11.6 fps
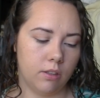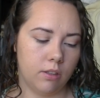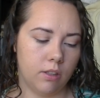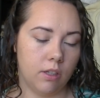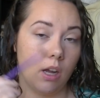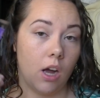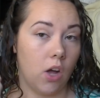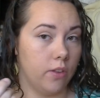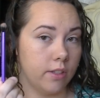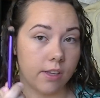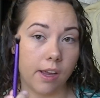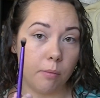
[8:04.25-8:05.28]
and on the
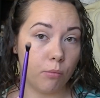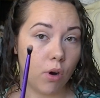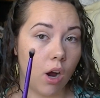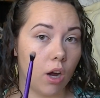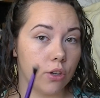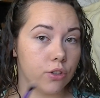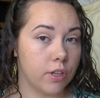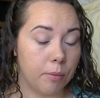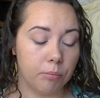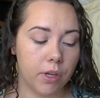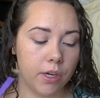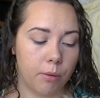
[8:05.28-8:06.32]
same brush,
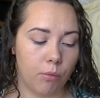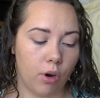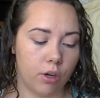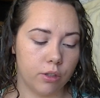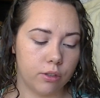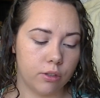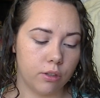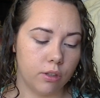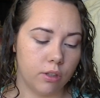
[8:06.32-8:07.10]
same blending brush,